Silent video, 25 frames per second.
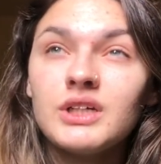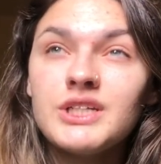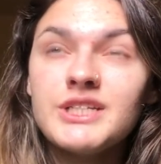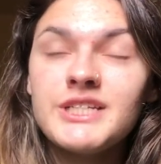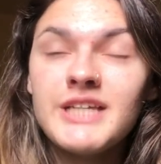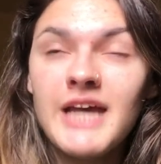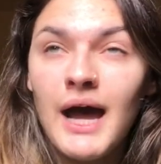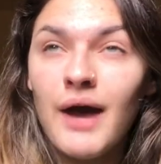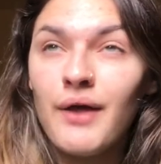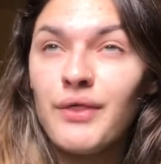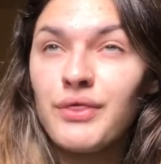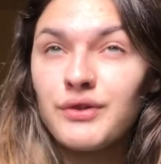
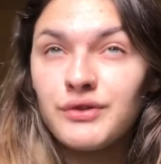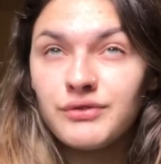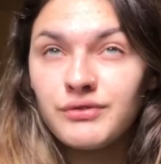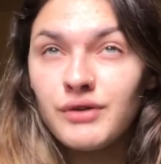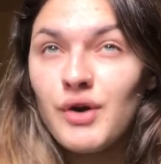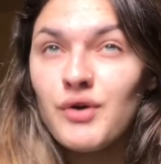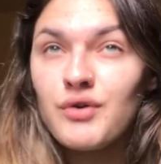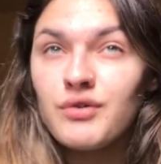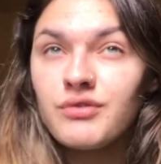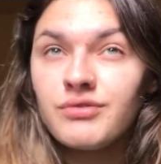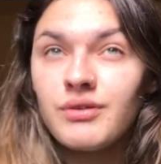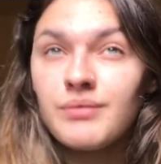down the
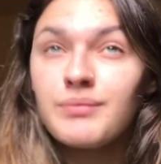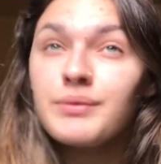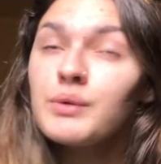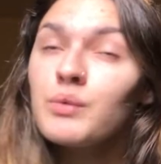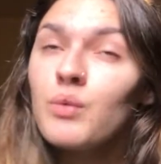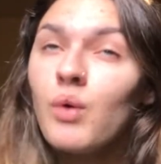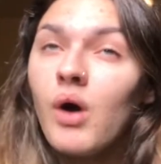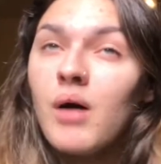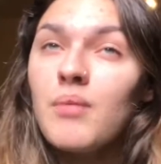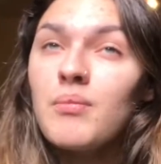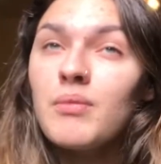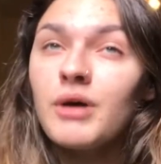road from the
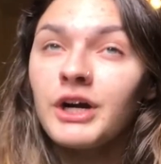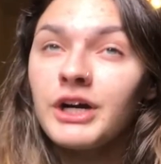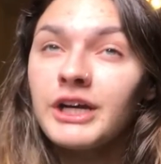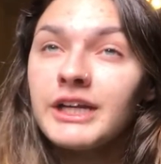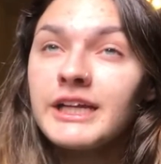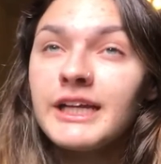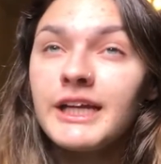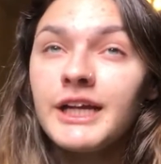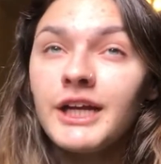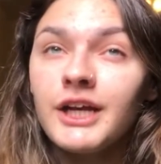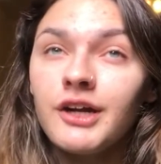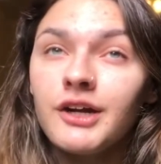Walmart
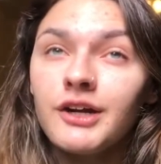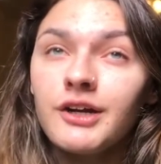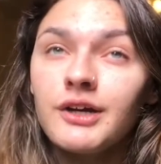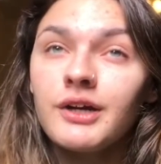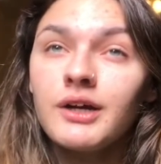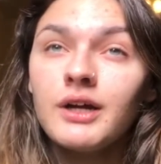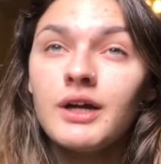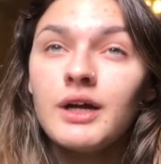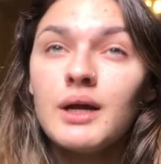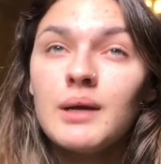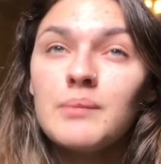here,